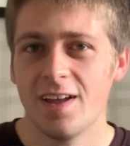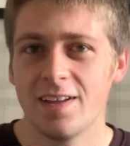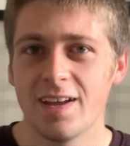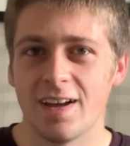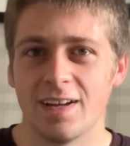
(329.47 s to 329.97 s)

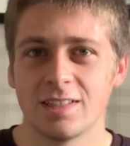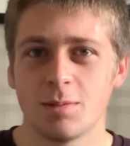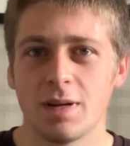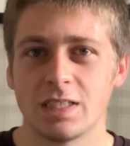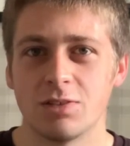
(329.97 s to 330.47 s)
yeah, it's a
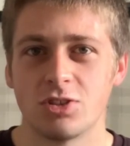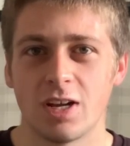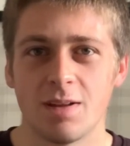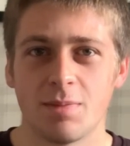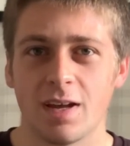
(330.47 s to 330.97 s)
massive
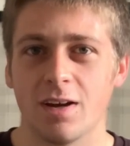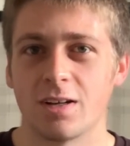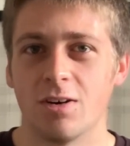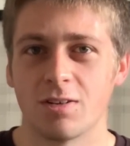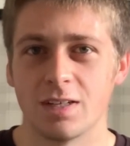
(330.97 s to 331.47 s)
shame that I
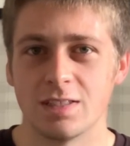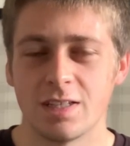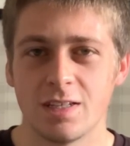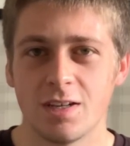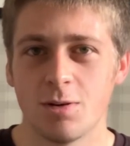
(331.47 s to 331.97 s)
can't
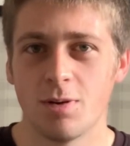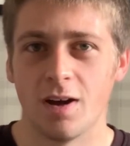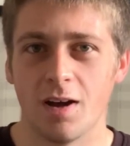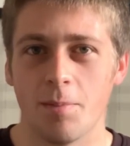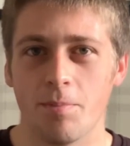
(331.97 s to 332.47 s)
continue,
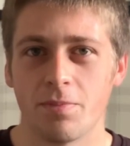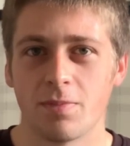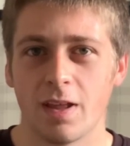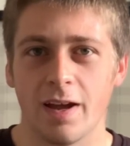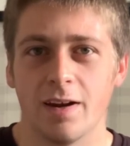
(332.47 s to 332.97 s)
and
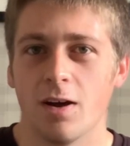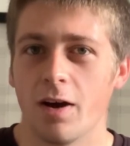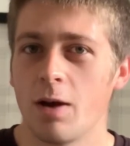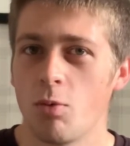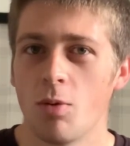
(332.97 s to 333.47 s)

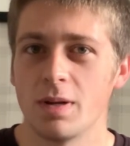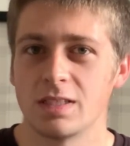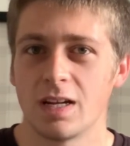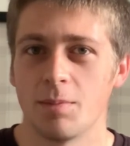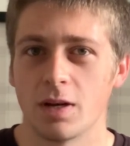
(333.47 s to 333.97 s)
I will be
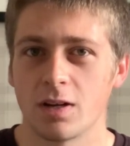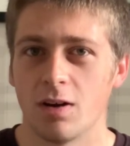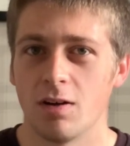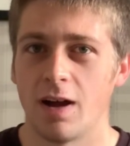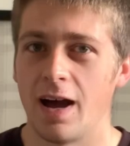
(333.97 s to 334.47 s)
selling my
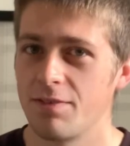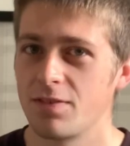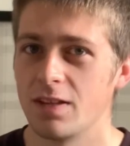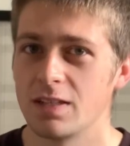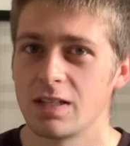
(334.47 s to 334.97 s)
car
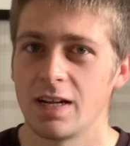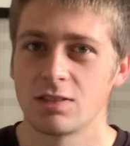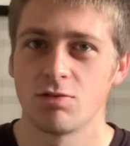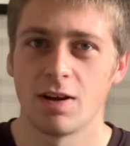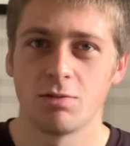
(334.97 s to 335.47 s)
after this
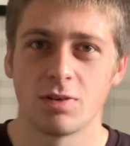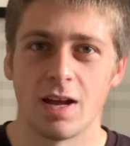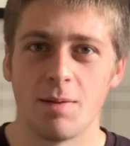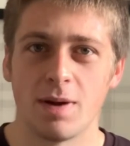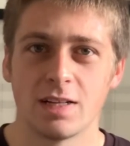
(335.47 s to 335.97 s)
last round
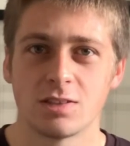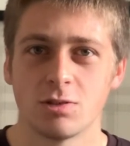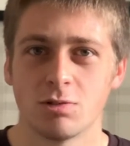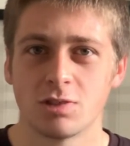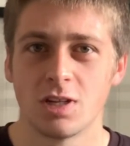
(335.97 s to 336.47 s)
at
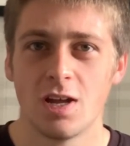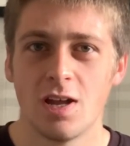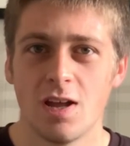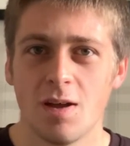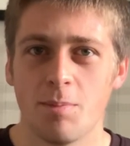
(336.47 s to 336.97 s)
Mansell's.
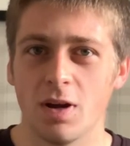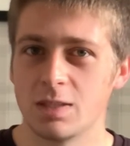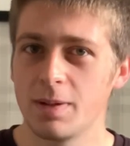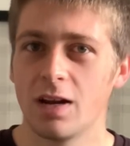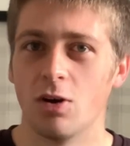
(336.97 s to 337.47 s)
But
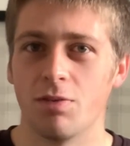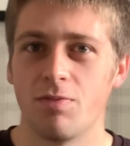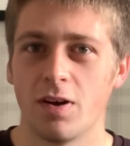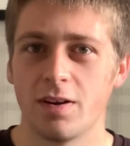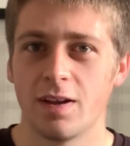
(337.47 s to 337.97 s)
it's been a lot of
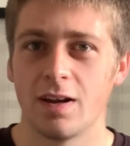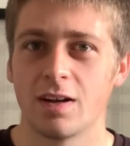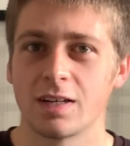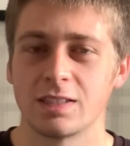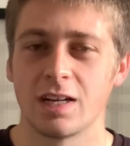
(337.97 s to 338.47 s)
fun, and
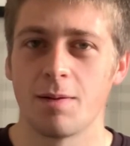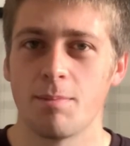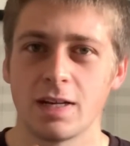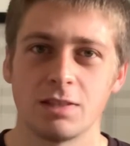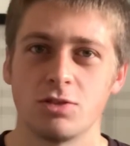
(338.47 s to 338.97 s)
like I said, a
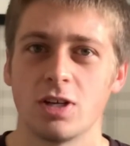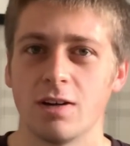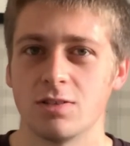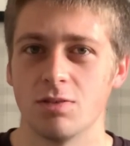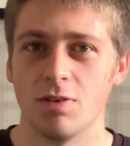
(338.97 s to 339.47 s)
massive shout
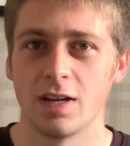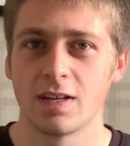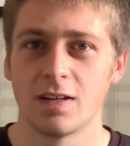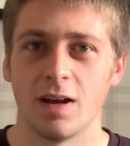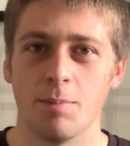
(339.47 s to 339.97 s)
out to
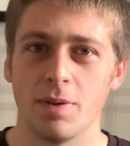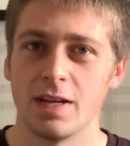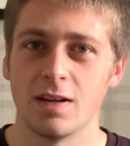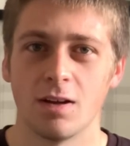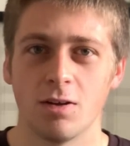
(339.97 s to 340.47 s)
Rick and
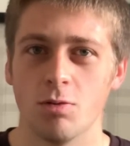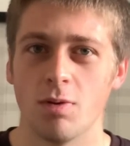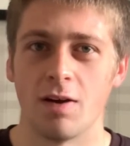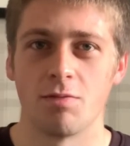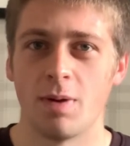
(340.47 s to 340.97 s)
Peter who
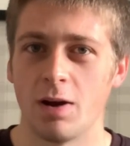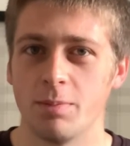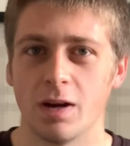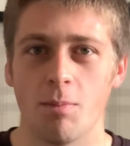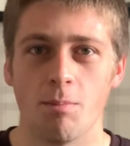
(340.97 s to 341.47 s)
have
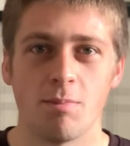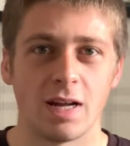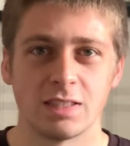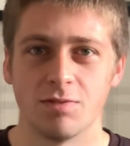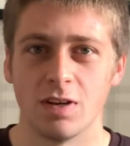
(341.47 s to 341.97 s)
helped me out
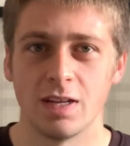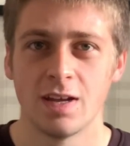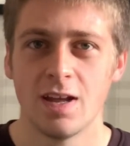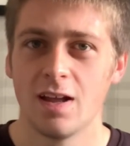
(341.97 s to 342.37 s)
massively.